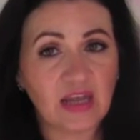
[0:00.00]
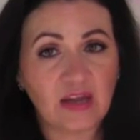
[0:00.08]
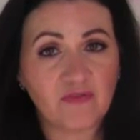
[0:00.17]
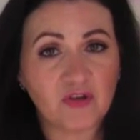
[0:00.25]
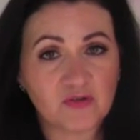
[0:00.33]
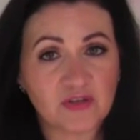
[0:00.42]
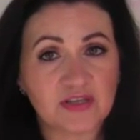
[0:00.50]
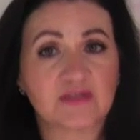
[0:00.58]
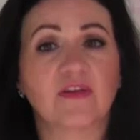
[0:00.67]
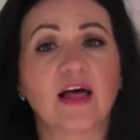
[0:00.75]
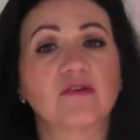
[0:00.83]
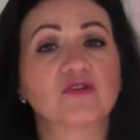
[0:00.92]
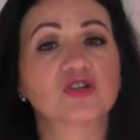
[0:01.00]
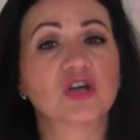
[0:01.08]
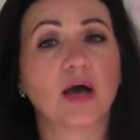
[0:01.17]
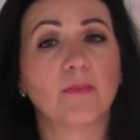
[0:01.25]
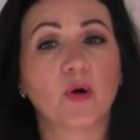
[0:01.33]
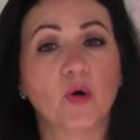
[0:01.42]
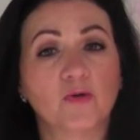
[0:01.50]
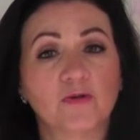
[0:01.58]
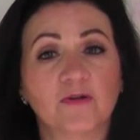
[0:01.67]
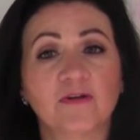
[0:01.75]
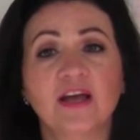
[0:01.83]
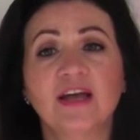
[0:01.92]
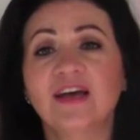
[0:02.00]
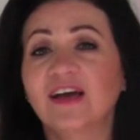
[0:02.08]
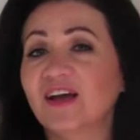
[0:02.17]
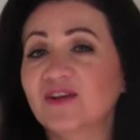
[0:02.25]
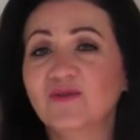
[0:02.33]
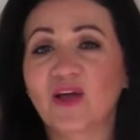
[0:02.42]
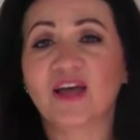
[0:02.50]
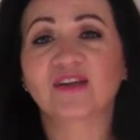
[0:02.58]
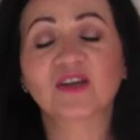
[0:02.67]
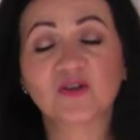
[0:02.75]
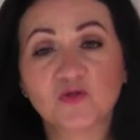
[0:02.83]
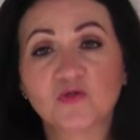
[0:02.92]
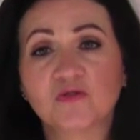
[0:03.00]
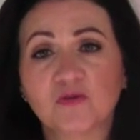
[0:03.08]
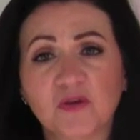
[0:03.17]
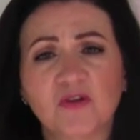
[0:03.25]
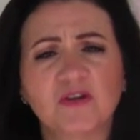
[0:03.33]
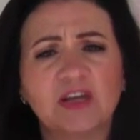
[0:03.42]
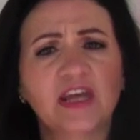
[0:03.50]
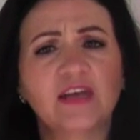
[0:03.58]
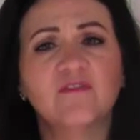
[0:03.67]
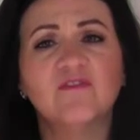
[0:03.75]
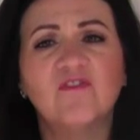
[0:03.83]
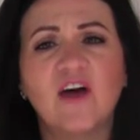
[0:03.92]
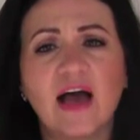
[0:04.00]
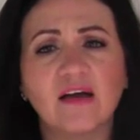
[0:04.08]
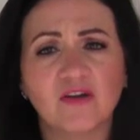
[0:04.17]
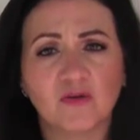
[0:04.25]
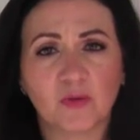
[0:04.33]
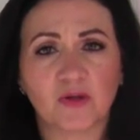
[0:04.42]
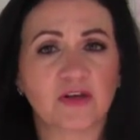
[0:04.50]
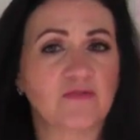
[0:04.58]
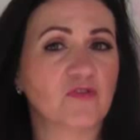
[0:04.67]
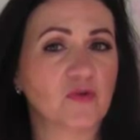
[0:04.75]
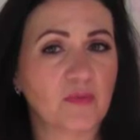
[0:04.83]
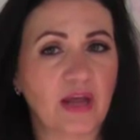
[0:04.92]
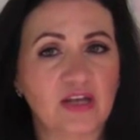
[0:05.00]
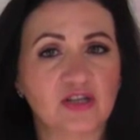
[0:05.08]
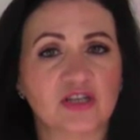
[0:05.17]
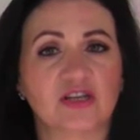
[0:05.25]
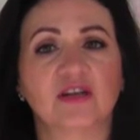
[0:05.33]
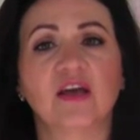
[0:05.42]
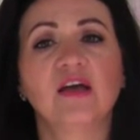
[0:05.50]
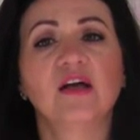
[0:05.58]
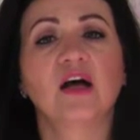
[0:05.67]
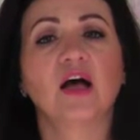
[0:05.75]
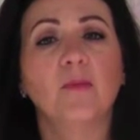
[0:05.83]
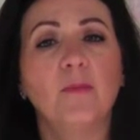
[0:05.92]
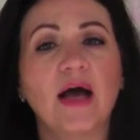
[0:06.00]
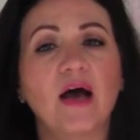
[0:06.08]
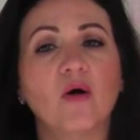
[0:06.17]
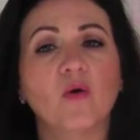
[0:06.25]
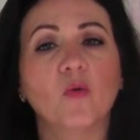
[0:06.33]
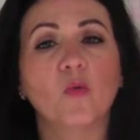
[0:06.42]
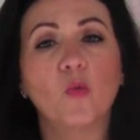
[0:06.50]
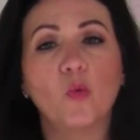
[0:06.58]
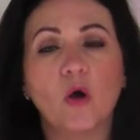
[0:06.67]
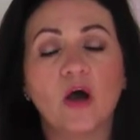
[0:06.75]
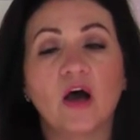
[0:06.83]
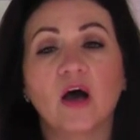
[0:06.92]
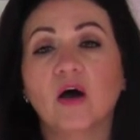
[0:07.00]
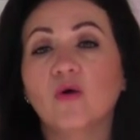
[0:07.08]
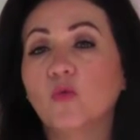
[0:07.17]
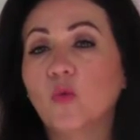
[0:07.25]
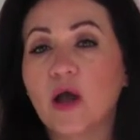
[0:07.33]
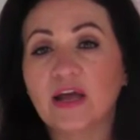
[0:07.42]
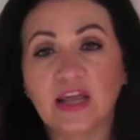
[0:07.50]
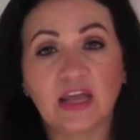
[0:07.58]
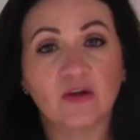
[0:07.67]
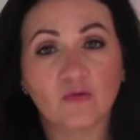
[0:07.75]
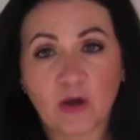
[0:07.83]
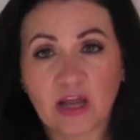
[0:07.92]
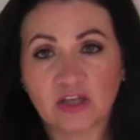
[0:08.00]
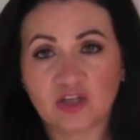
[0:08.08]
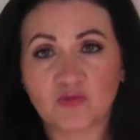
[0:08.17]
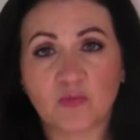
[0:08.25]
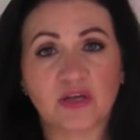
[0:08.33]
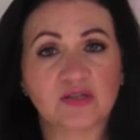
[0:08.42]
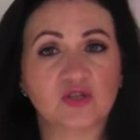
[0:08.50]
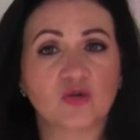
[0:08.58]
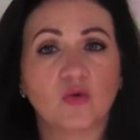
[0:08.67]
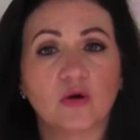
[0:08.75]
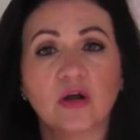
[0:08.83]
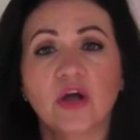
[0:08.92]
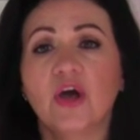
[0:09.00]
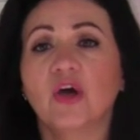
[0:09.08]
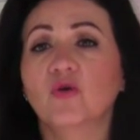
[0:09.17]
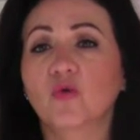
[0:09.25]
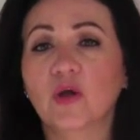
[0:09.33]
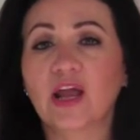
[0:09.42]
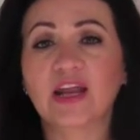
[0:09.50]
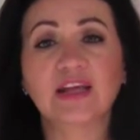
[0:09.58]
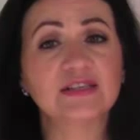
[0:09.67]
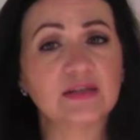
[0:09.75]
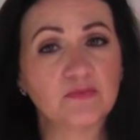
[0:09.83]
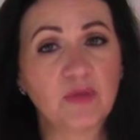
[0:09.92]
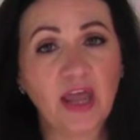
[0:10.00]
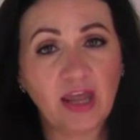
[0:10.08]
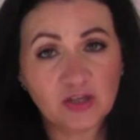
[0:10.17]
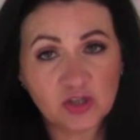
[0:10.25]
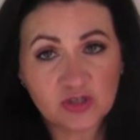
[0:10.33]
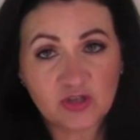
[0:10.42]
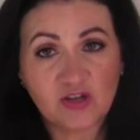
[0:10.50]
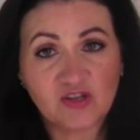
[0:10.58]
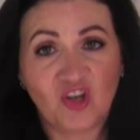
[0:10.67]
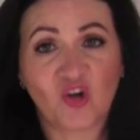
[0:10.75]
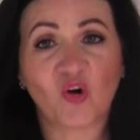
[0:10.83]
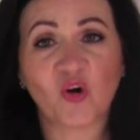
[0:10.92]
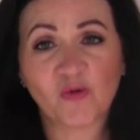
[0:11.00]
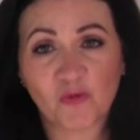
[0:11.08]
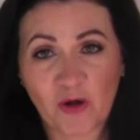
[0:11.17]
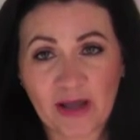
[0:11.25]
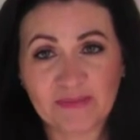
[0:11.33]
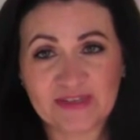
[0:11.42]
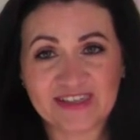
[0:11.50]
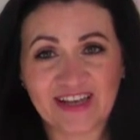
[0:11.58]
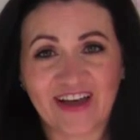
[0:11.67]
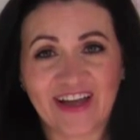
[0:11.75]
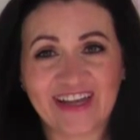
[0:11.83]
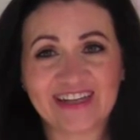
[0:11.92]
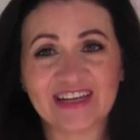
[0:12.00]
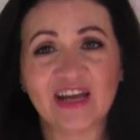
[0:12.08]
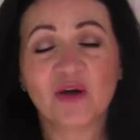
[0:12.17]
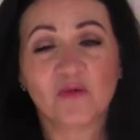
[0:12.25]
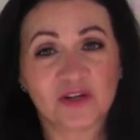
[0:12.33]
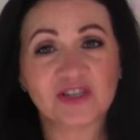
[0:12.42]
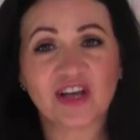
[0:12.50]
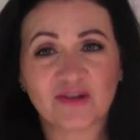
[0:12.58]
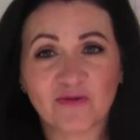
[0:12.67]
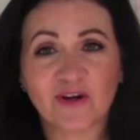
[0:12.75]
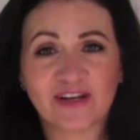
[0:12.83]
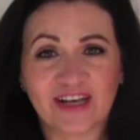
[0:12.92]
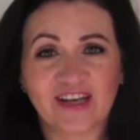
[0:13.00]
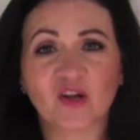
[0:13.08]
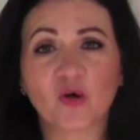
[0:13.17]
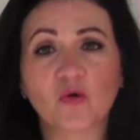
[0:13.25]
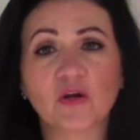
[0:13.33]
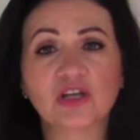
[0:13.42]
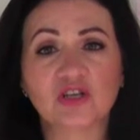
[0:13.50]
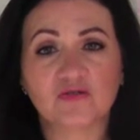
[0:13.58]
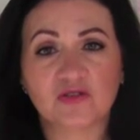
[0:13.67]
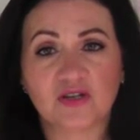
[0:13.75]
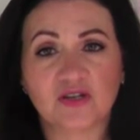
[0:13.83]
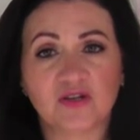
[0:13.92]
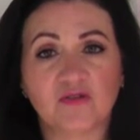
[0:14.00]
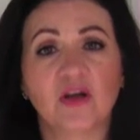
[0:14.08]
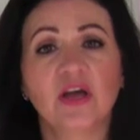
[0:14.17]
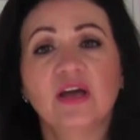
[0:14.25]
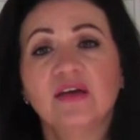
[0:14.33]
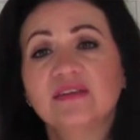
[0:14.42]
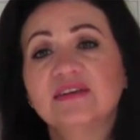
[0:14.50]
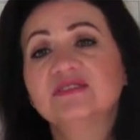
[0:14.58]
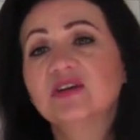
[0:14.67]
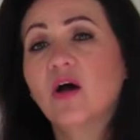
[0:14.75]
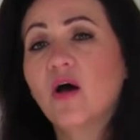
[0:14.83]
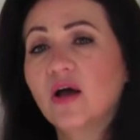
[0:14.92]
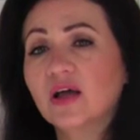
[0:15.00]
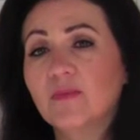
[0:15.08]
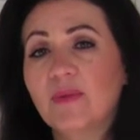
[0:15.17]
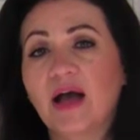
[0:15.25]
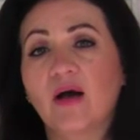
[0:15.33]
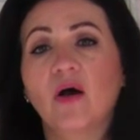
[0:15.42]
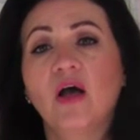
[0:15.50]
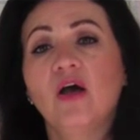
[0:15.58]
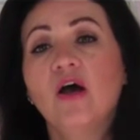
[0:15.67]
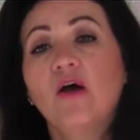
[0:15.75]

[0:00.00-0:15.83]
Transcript: if you're this flower shop owner, and contributing valuable information about wedding arrangements, or creating some pages on your website, which I want to encourage you to do, that talk about